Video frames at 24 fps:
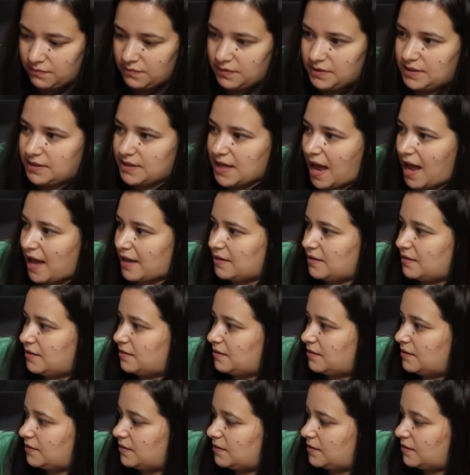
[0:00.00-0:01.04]

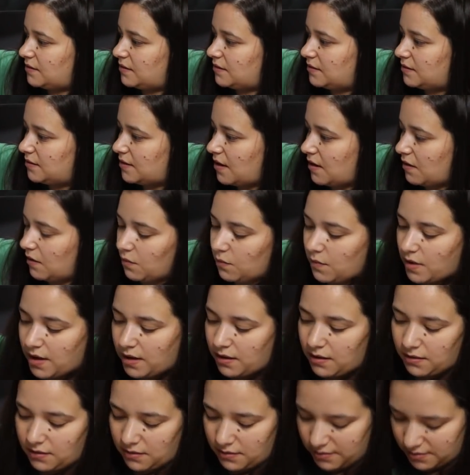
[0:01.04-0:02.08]
Satins sell
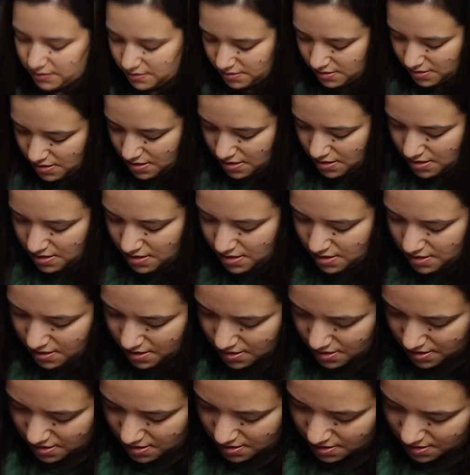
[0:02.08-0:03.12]
well.
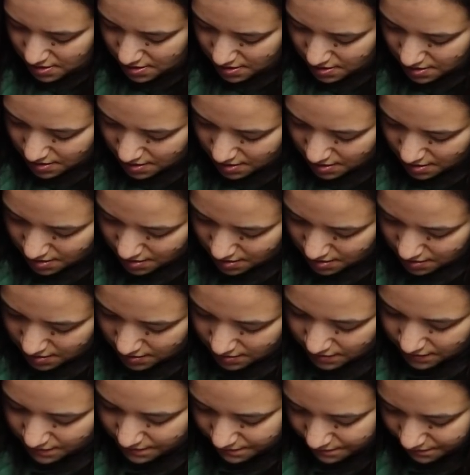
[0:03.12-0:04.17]

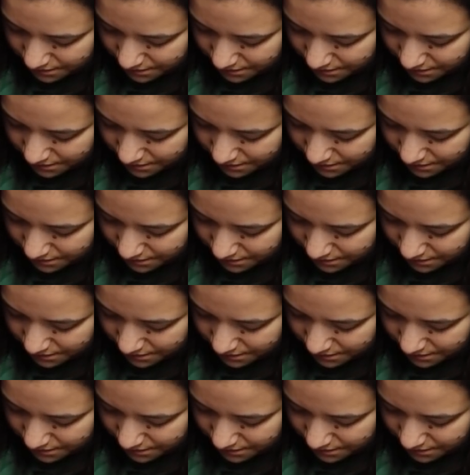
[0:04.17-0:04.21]
Um,